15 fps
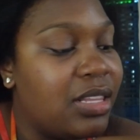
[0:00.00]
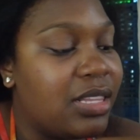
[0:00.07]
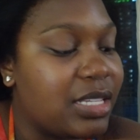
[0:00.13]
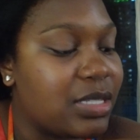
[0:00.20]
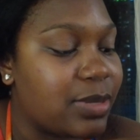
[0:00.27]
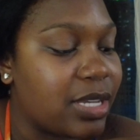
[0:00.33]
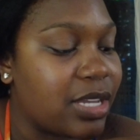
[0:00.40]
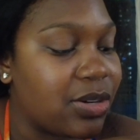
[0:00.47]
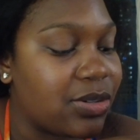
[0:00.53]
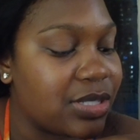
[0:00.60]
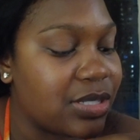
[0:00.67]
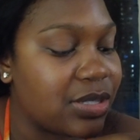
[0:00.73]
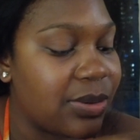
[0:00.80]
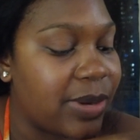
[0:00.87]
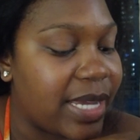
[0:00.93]
That's why y'all don't
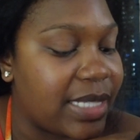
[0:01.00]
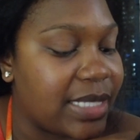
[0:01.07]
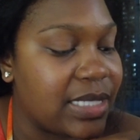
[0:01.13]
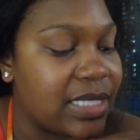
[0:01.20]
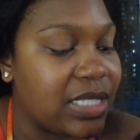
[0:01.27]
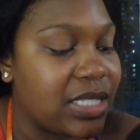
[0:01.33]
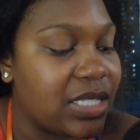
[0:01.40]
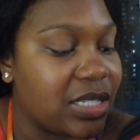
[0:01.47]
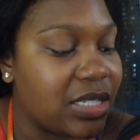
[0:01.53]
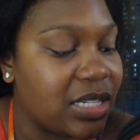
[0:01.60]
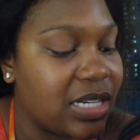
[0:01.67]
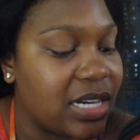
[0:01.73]
see no ice in here.